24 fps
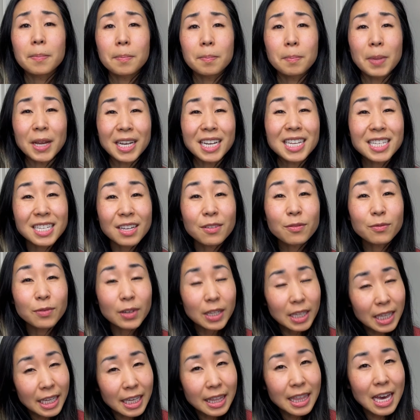But is it
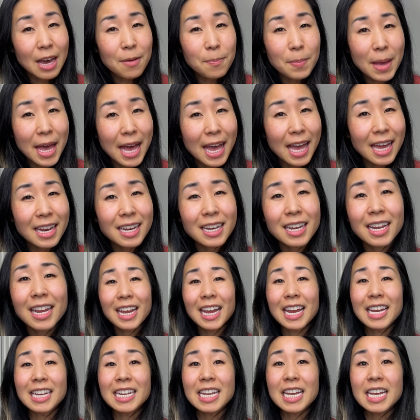really that bad?
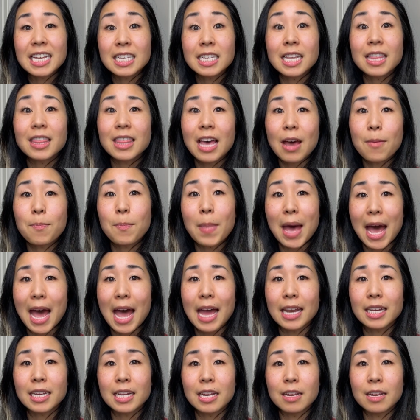And is it that bad